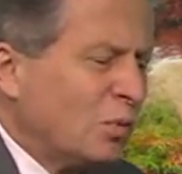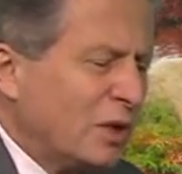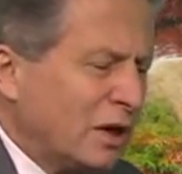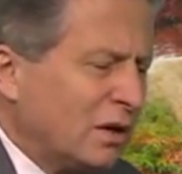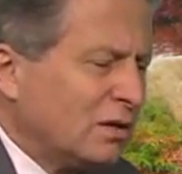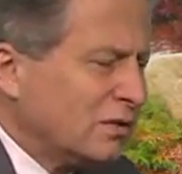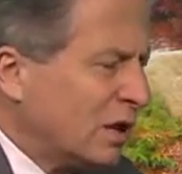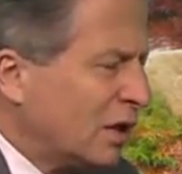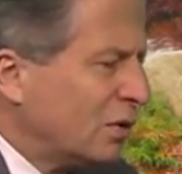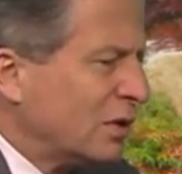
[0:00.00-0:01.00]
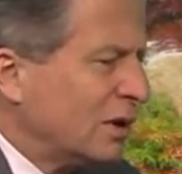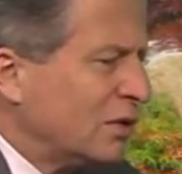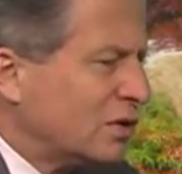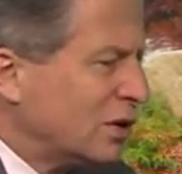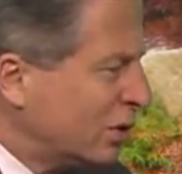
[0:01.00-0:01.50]
We all know
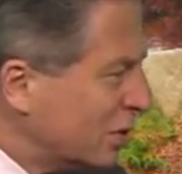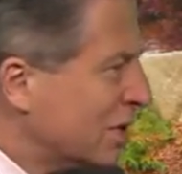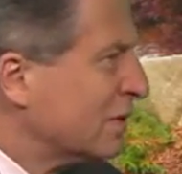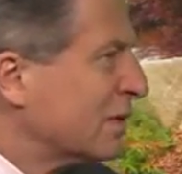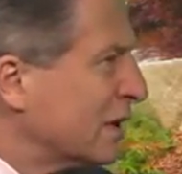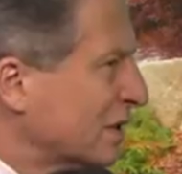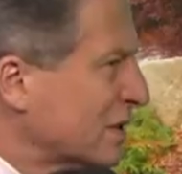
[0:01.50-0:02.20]
intuitively,